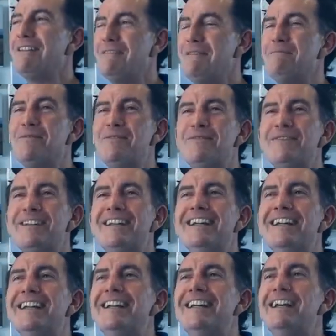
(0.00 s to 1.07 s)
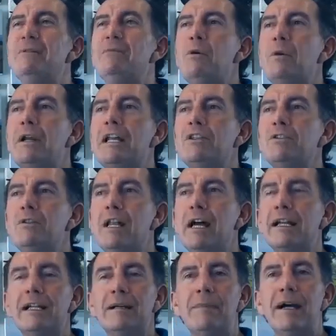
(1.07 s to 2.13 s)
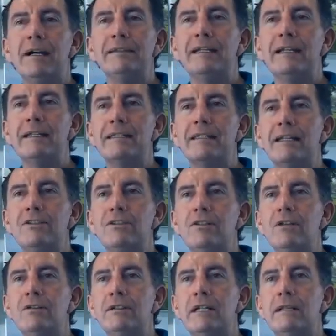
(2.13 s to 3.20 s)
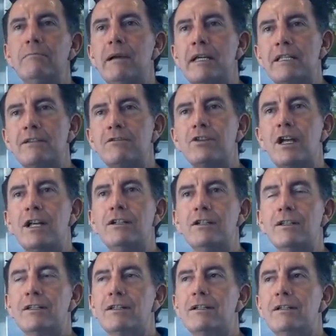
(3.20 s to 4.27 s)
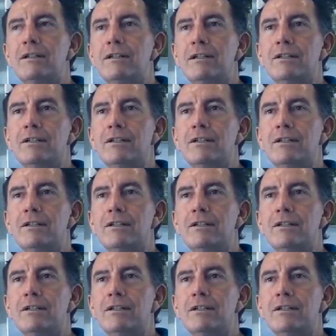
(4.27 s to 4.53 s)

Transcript: They've improved. But what I do like about that is that you don't get massive changes.